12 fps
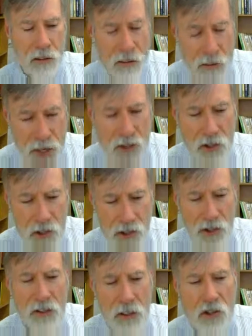this
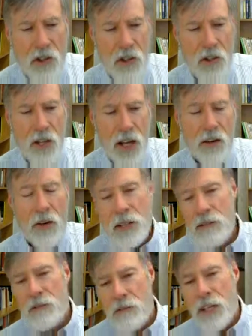synthesis center,
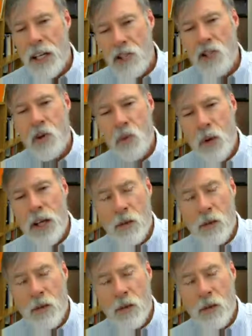and in its own way,